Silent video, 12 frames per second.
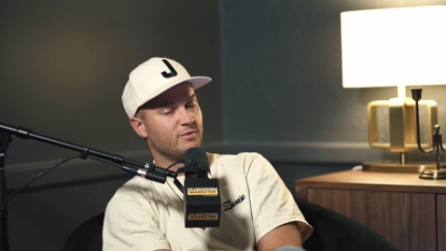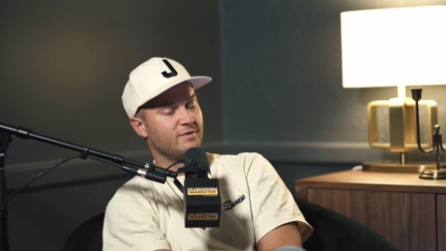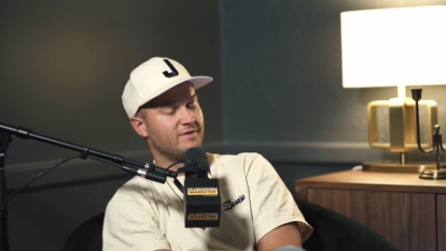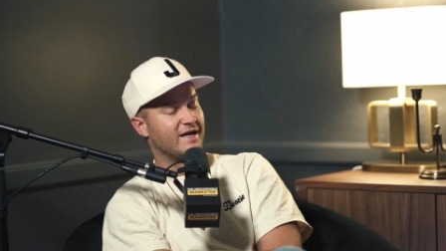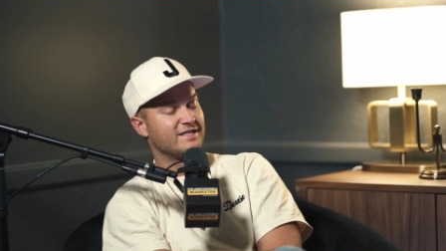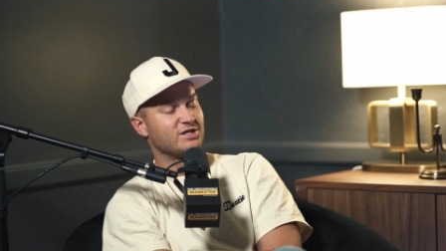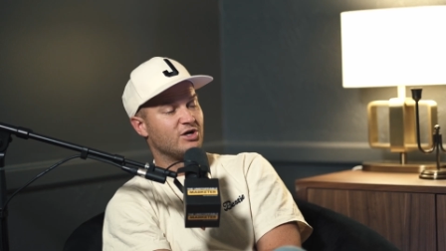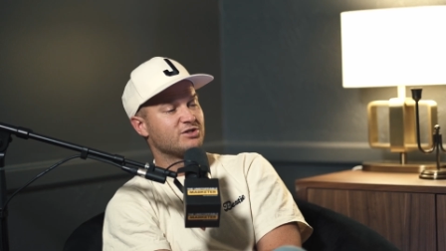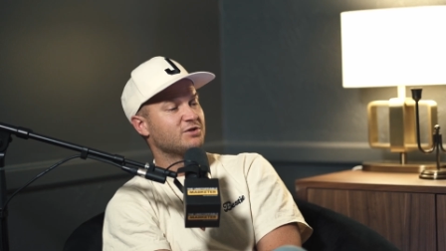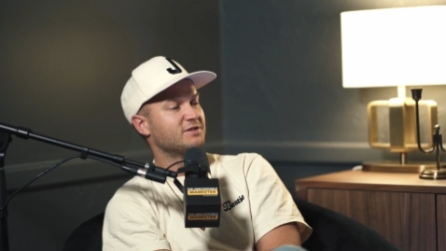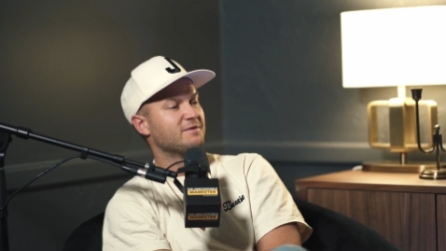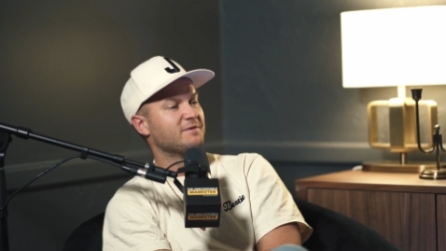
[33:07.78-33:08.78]
that's
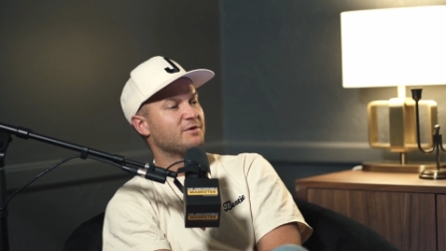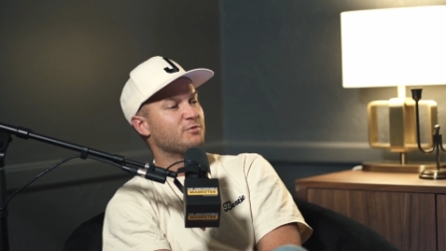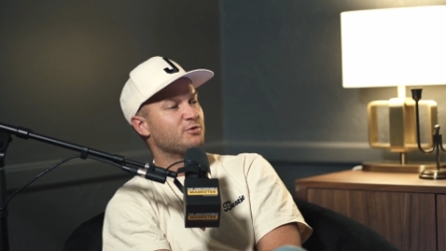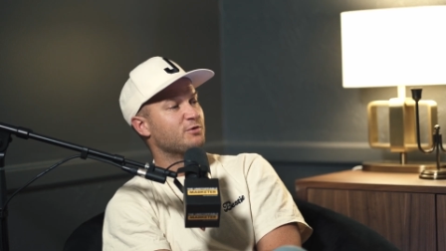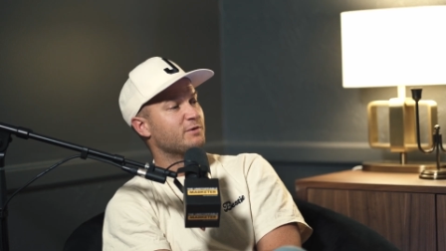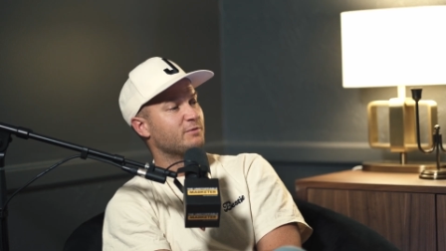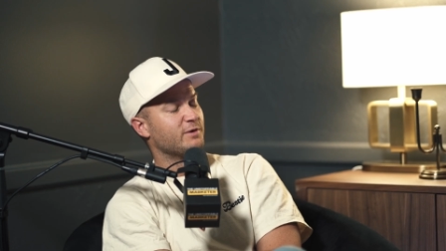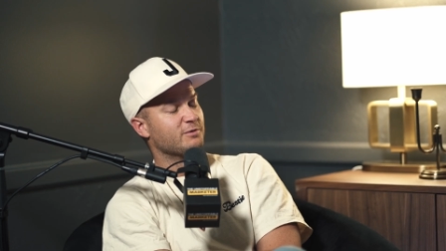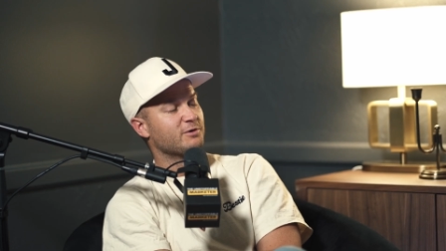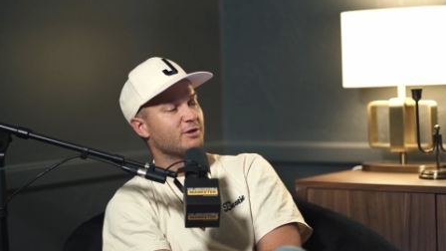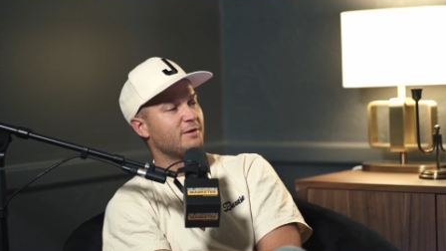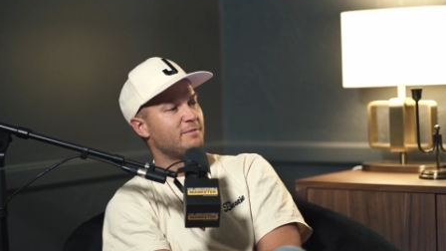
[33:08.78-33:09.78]
also something we will
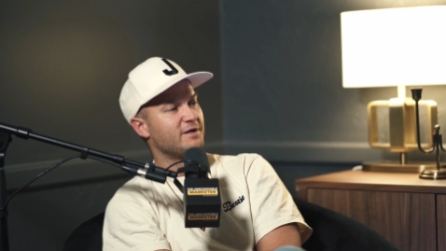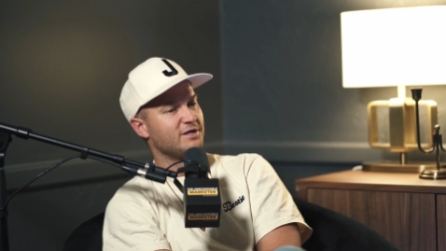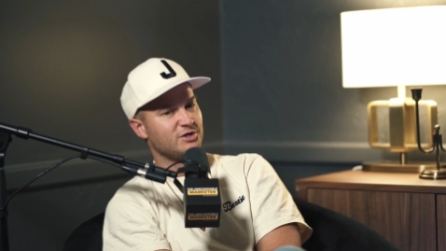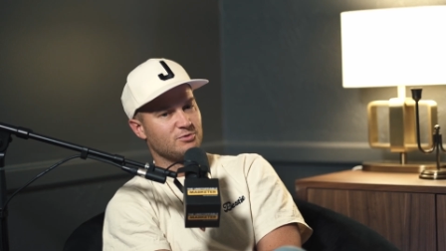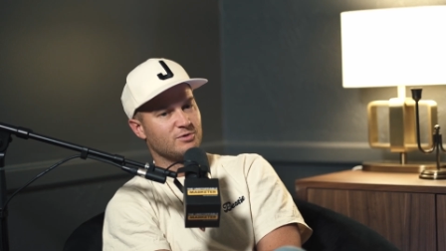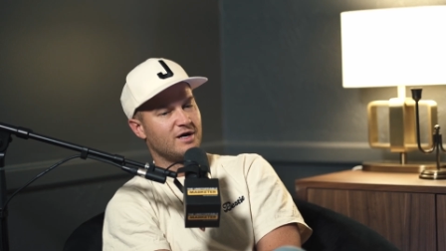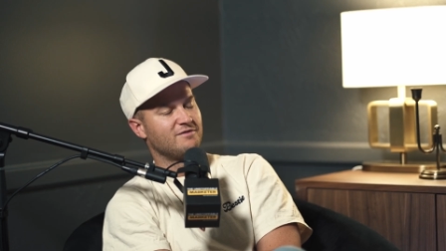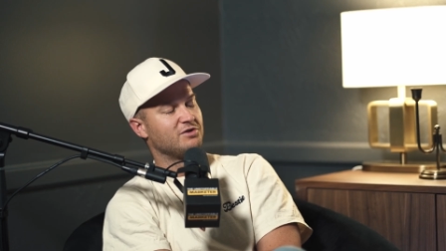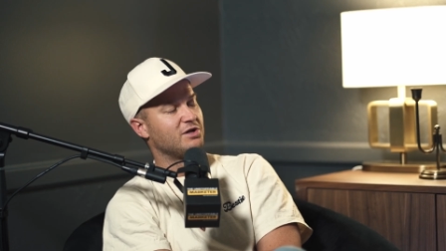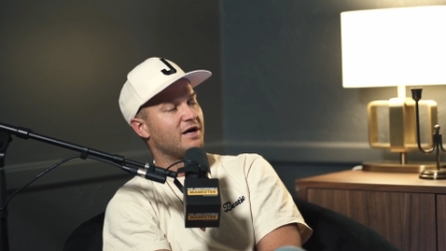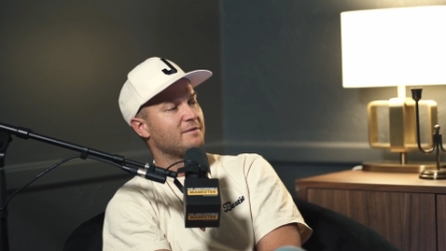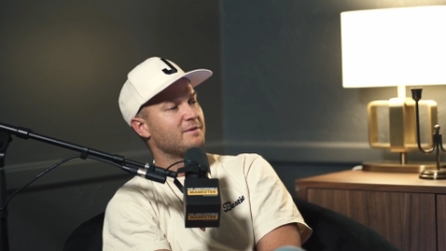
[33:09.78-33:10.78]
clip, and you will have a
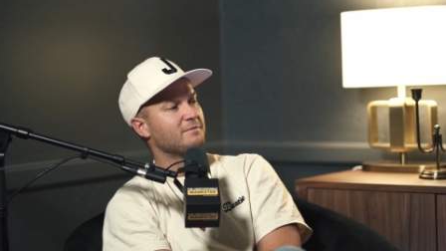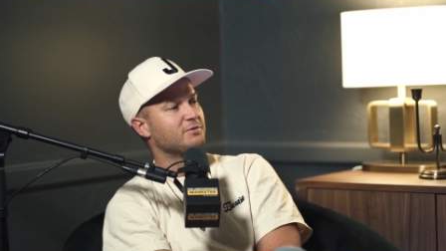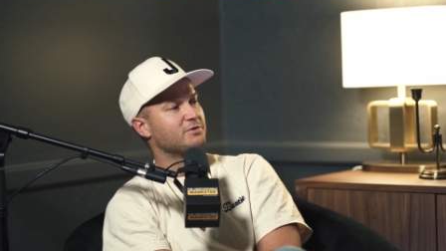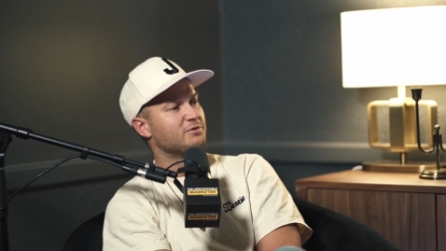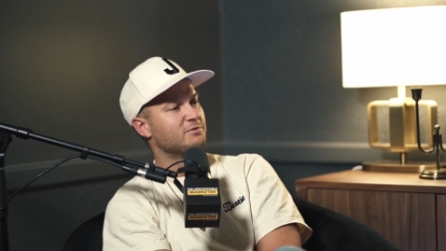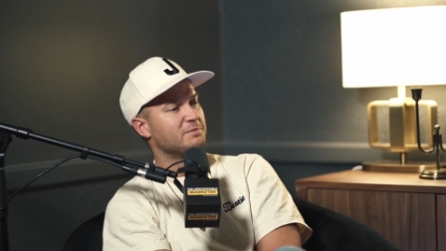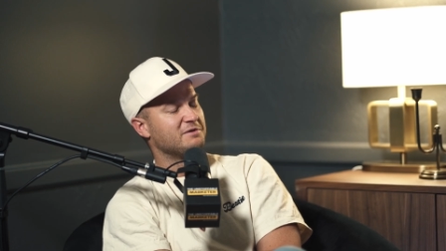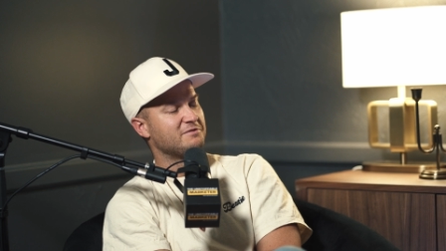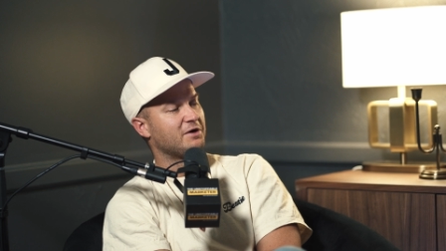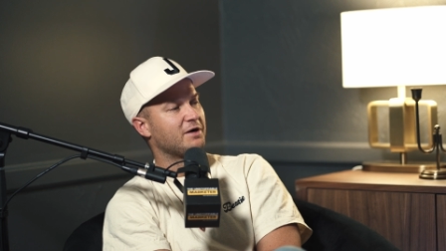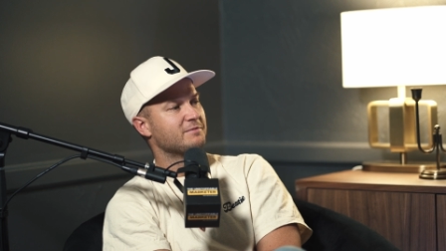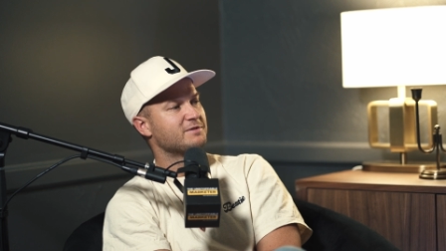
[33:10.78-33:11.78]
lot of people who will be
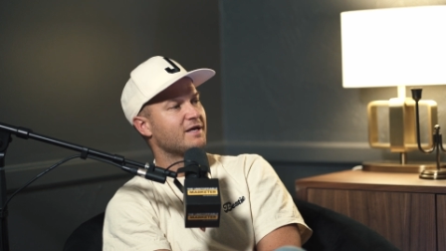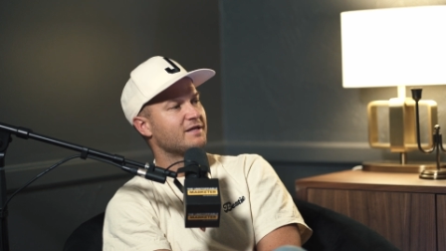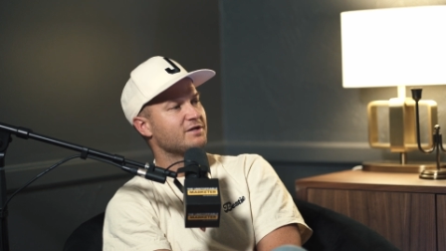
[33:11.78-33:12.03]
very upset